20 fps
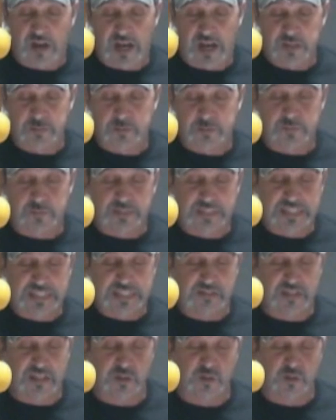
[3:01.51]
Health and Hospice,
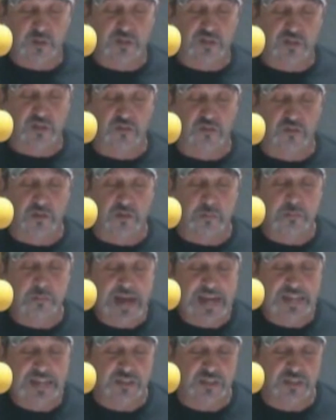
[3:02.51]
believes that you deserve
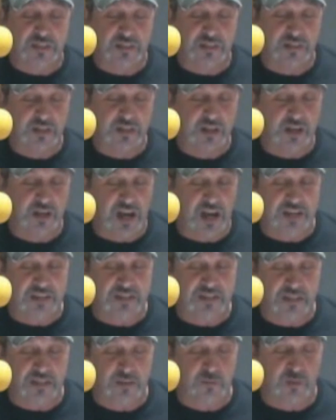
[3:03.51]
compassionate,
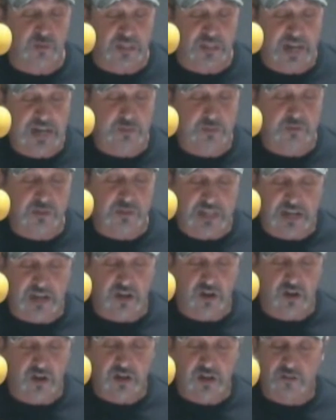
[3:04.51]
honest, and reliable
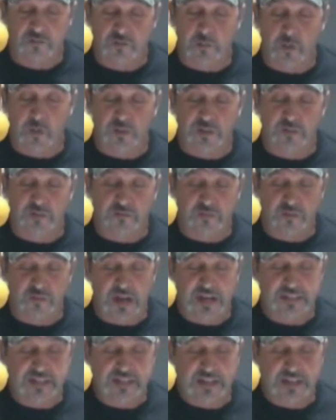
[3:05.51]
care from only the
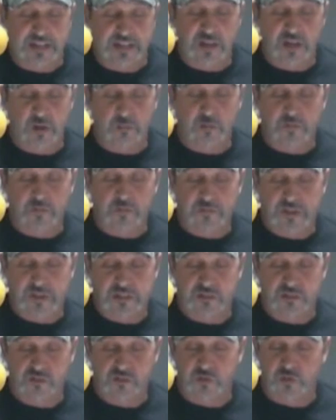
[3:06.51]
finest healthcare
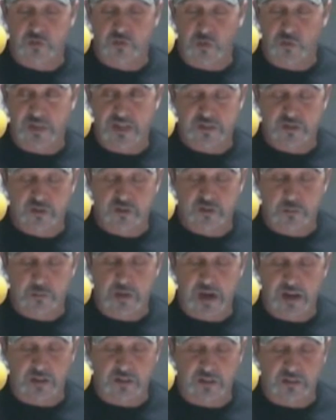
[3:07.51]
professionals who go the
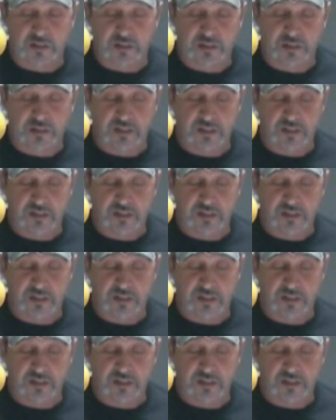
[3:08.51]
extra mile.